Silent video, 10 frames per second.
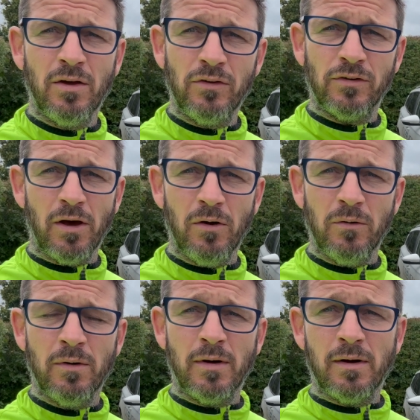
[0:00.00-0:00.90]

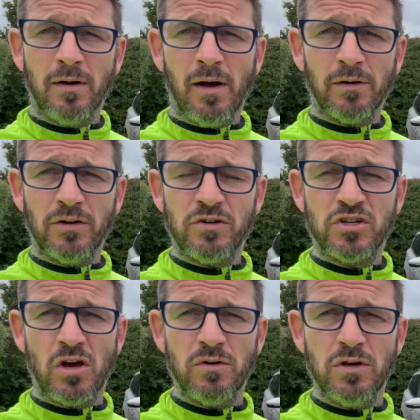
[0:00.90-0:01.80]
So I'm going to
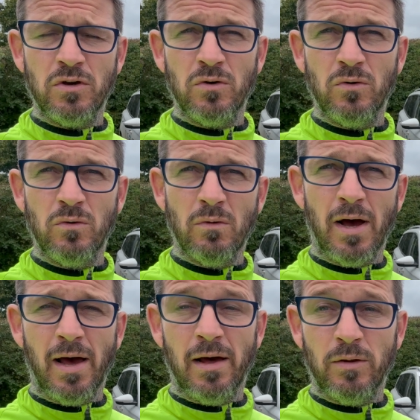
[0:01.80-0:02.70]
show you
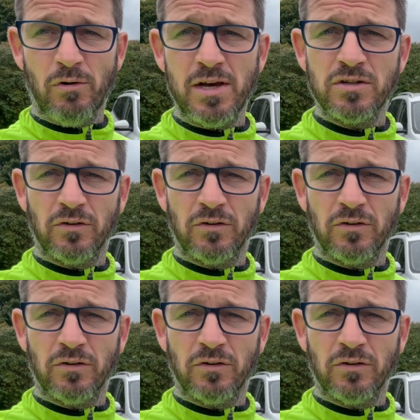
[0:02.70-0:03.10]
the brakes.